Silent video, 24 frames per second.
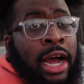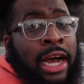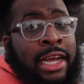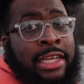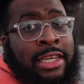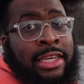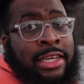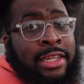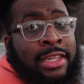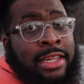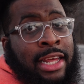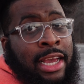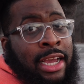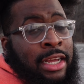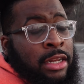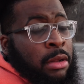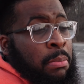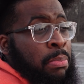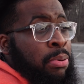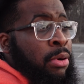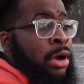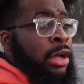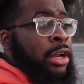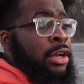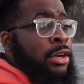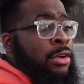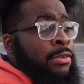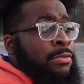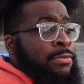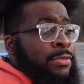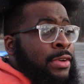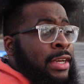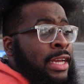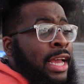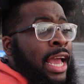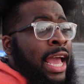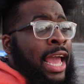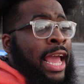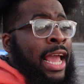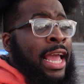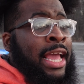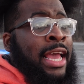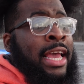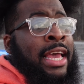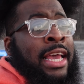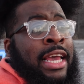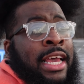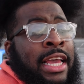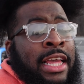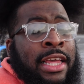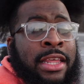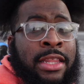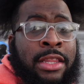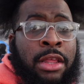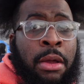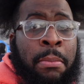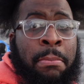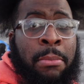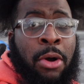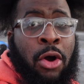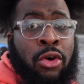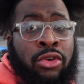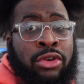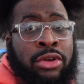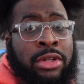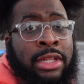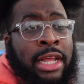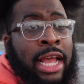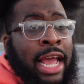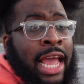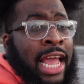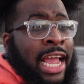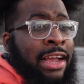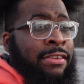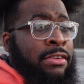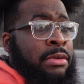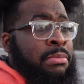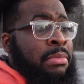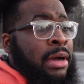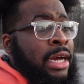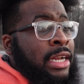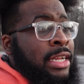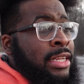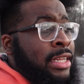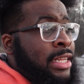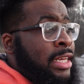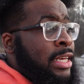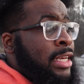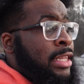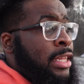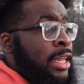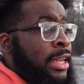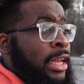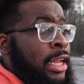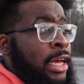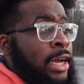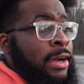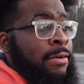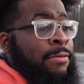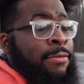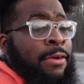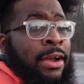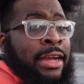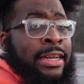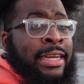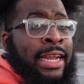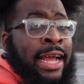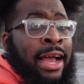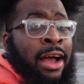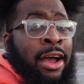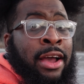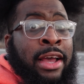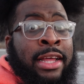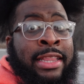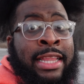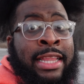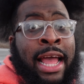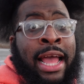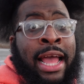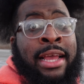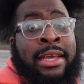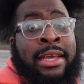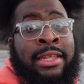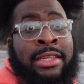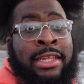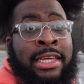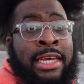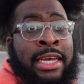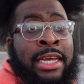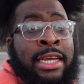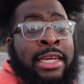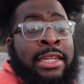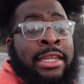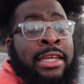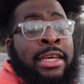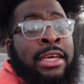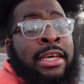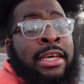I should say, the Predator V8 is the motor that everybody tends to love right now, and that is in